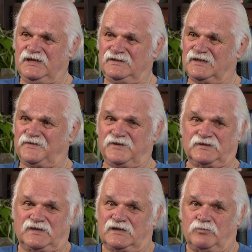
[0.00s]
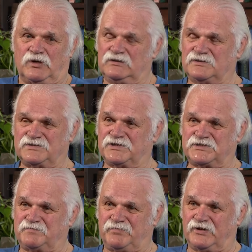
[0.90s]
They think that, well, it's
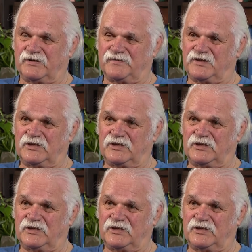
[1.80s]
just part of the